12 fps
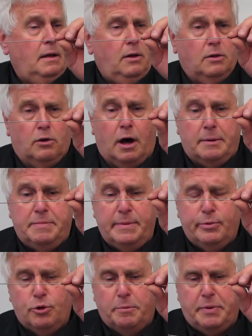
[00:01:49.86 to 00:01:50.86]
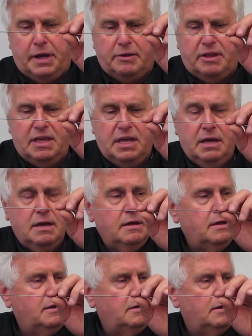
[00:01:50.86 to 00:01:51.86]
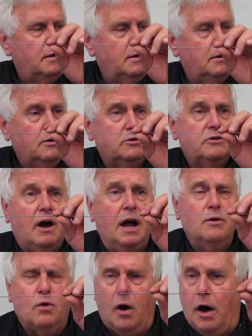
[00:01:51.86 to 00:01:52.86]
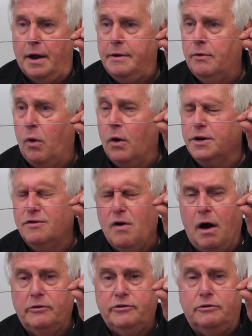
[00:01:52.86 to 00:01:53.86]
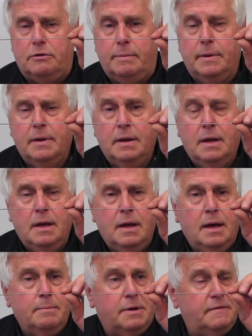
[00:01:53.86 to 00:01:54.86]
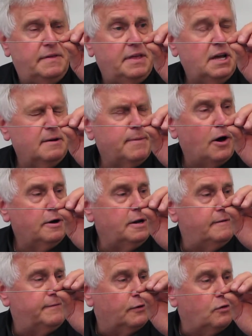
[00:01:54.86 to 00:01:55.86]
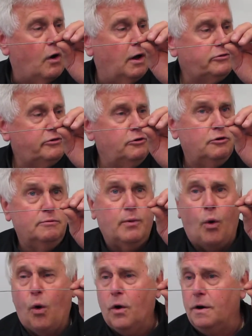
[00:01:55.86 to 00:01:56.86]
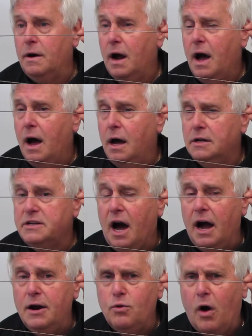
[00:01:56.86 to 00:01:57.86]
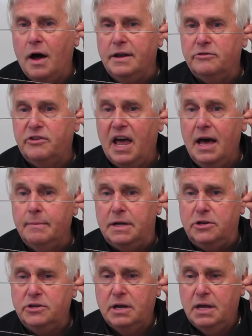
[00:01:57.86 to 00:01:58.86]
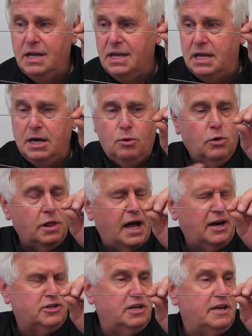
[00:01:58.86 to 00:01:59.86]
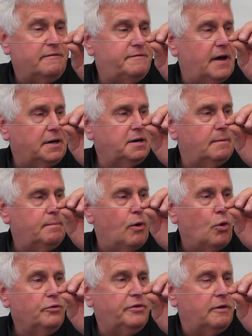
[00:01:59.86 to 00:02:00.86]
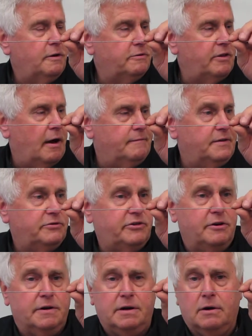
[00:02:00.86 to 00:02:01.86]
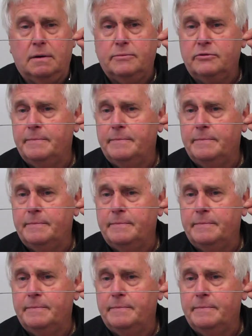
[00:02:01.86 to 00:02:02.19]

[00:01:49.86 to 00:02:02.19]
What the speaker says: A lot of people will pick the tie rod or cross tube. But if you think about it, if the cross tube or tie rod is damaged, it will actually affect both of the steering arms.